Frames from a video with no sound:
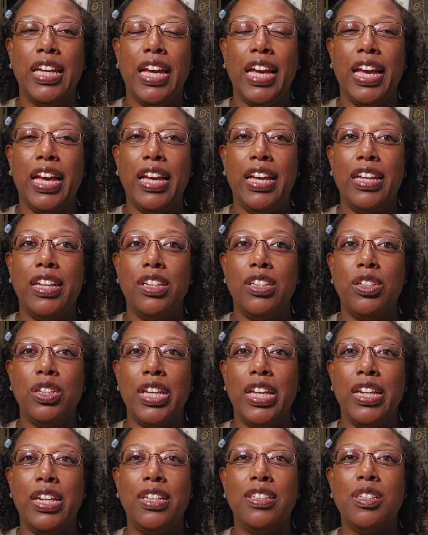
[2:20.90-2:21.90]
and
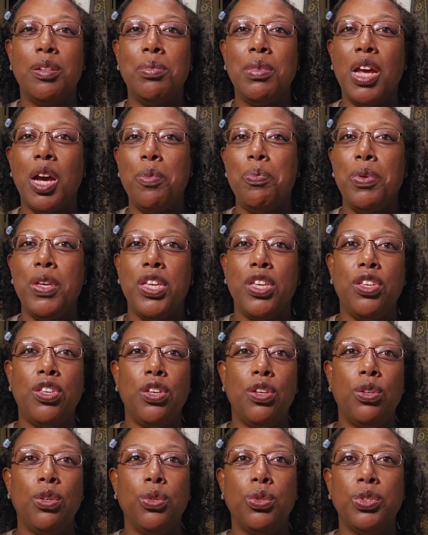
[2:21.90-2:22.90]
it ends up not being
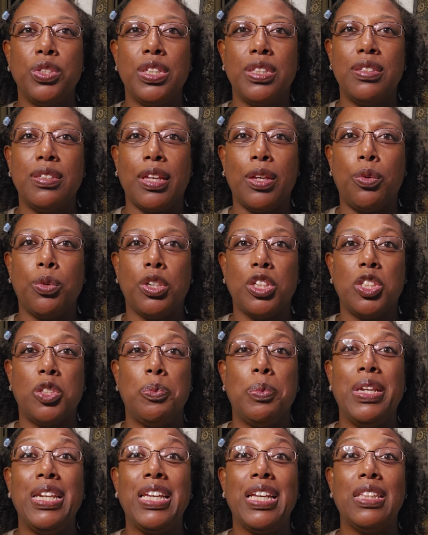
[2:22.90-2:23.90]
used, it's like we're
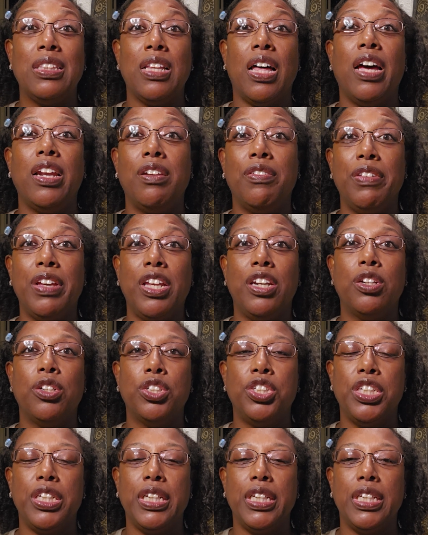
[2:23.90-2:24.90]
expending a lot of
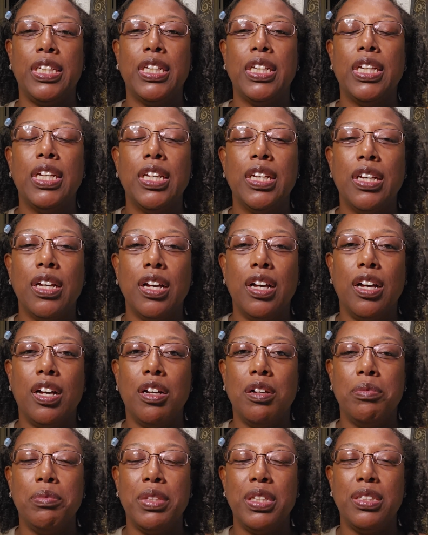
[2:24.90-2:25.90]
energy
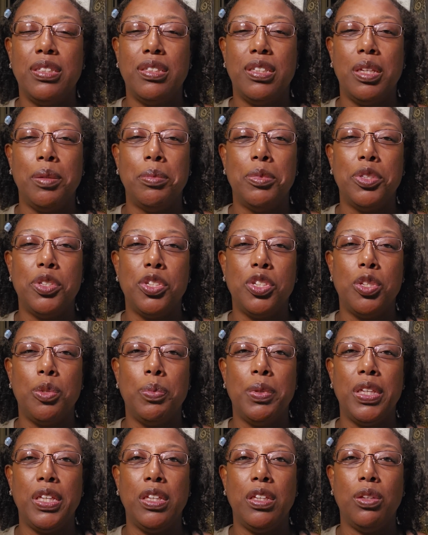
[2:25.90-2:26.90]
that seems to
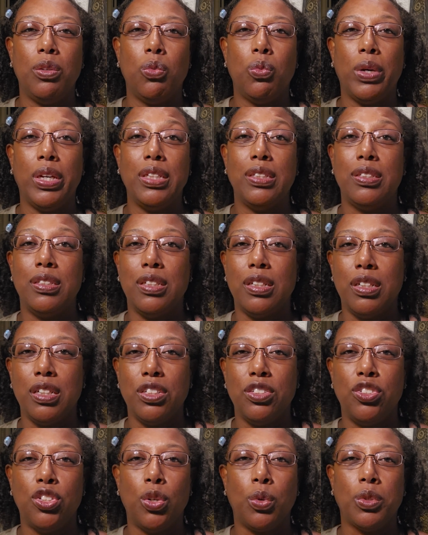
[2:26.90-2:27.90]
be wasted.
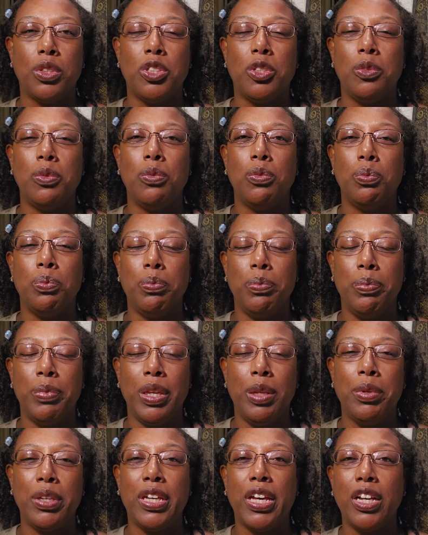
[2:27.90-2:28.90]

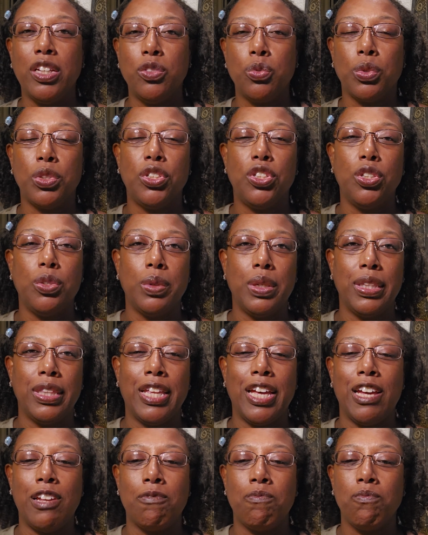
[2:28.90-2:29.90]
And because we're doing
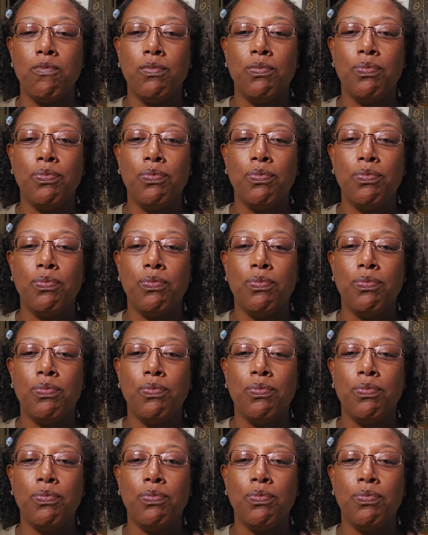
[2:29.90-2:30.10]
that,